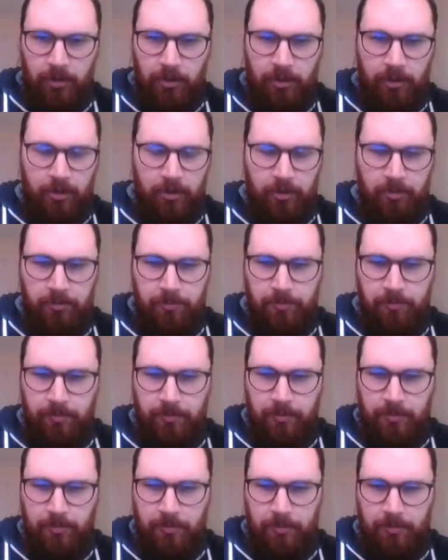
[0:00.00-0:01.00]
Um,
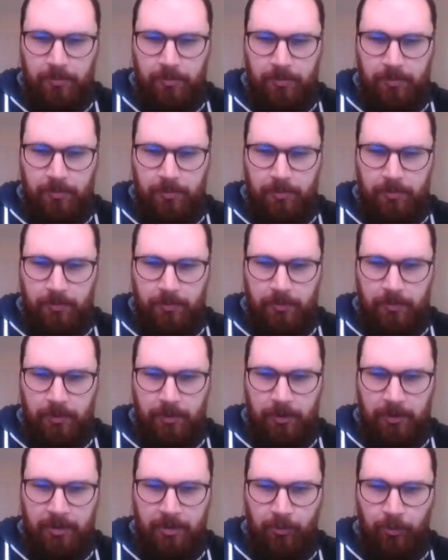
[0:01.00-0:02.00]

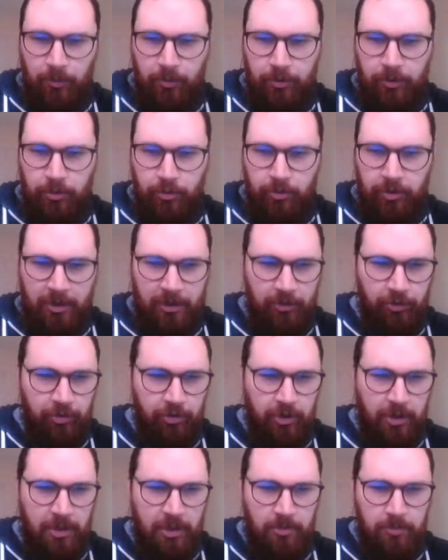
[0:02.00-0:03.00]
and then we'll use our
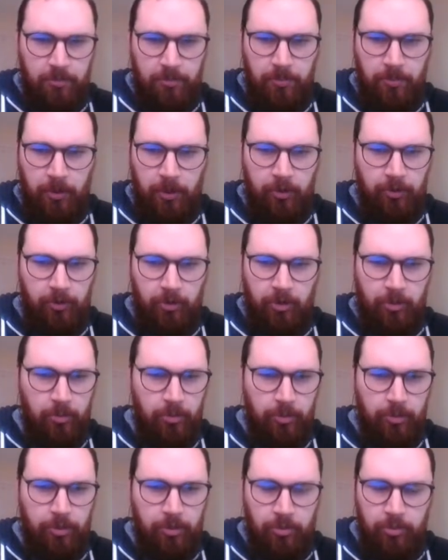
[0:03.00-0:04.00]
shape. Uh, sorry,
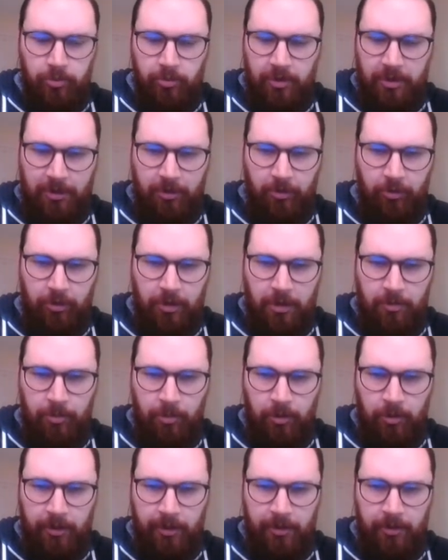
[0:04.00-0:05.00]
we'll use our create
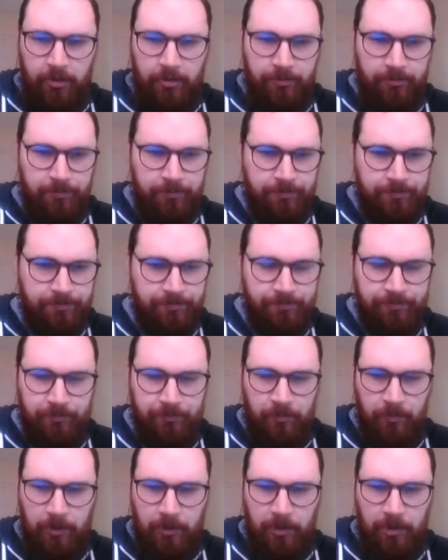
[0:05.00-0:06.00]
polygon
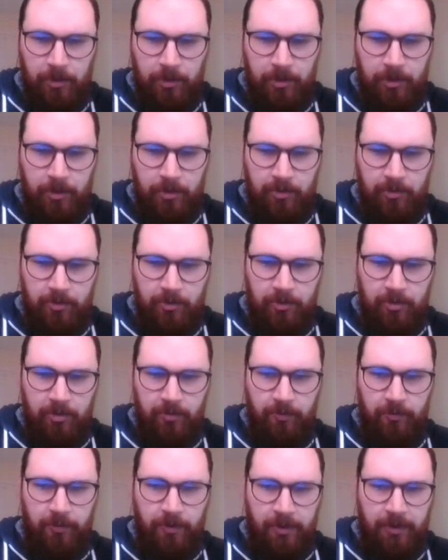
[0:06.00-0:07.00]
to
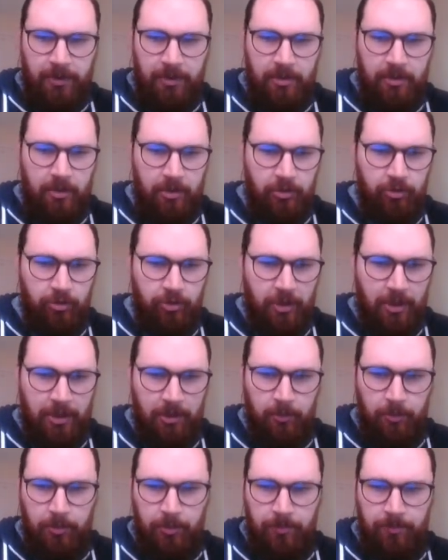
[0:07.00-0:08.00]
define a shape